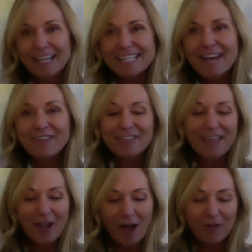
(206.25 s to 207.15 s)
As
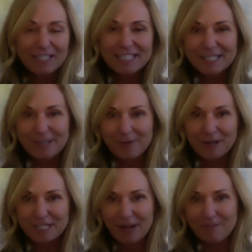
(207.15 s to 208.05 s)
everything always does, it
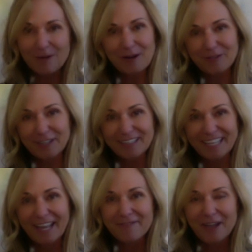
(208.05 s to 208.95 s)
worked out
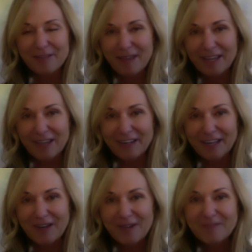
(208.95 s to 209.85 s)
perfectly. I found my yoga
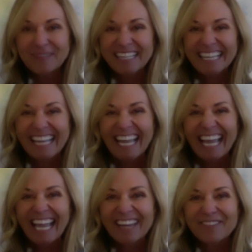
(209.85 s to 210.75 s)
home.
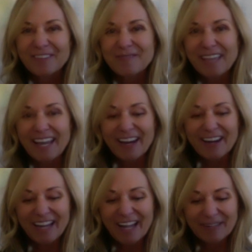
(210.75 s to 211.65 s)
And from
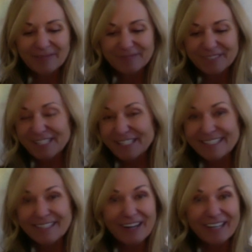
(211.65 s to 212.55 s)
there, just
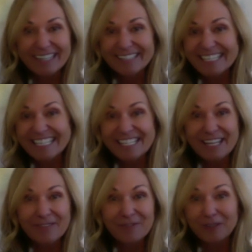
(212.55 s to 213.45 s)
started
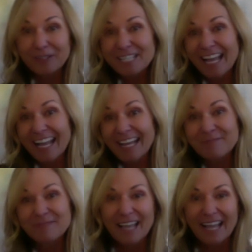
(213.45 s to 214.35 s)
teaching full
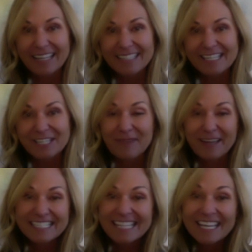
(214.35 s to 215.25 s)
time. I teach
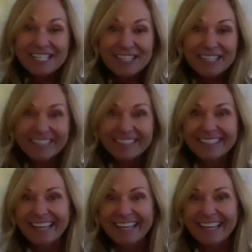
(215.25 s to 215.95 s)
meditation.